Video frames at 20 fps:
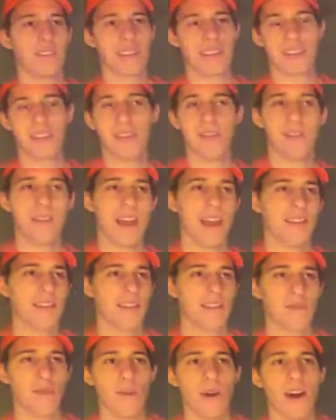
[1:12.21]
in
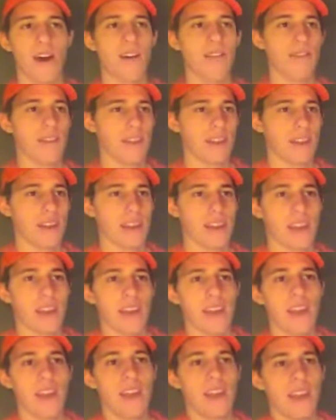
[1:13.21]
2012, and
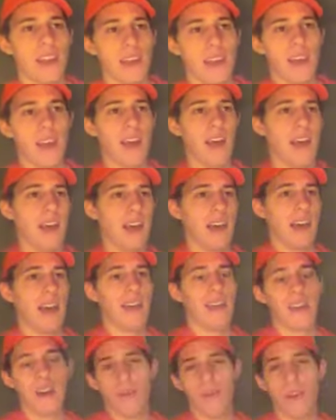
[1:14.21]
I
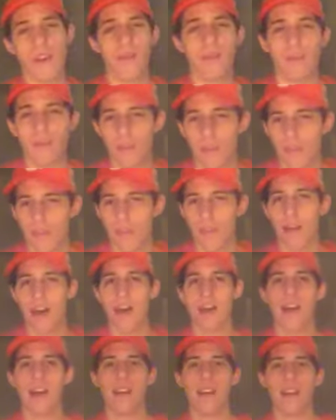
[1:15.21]
thought we had improved a
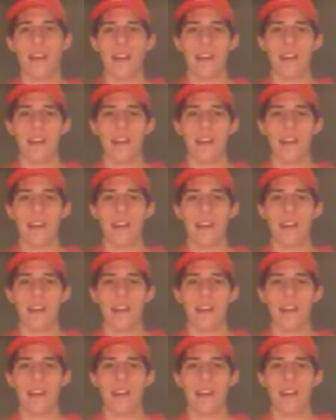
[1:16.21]
lot on it,